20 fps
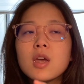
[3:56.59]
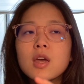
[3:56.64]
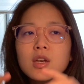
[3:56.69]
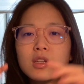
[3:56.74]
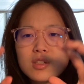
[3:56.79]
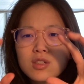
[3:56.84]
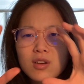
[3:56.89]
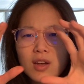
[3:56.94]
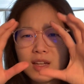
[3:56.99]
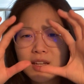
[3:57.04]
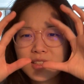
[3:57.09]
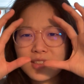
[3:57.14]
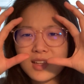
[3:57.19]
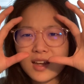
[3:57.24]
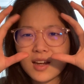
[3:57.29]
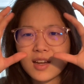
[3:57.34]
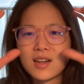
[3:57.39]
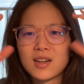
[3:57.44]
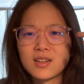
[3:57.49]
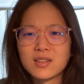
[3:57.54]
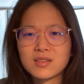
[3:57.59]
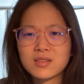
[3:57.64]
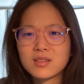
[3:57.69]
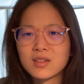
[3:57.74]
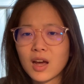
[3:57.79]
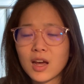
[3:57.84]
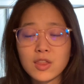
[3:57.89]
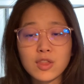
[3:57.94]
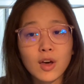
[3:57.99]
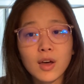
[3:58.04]
So I guess that kind of,
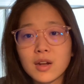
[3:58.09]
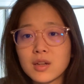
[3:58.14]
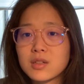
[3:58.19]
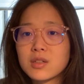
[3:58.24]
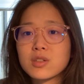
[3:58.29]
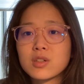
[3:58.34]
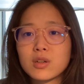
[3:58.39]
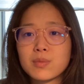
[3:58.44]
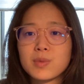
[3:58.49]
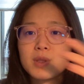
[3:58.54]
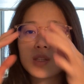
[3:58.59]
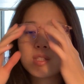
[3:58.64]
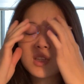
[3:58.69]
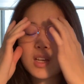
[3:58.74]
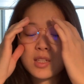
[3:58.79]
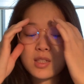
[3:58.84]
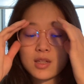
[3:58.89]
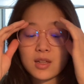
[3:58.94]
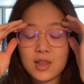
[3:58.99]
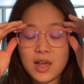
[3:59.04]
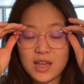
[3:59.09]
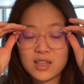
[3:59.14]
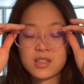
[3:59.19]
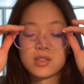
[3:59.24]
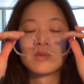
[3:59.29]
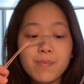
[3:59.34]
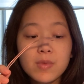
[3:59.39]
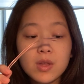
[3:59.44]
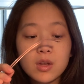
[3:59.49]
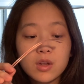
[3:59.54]
I thought it determined the size of glasses.
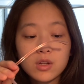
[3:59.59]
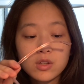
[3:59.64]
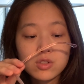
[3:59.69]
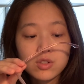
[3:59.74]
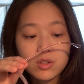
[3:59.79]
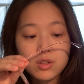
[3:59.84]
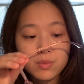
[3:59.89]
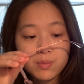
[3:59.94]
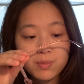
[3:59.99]
So the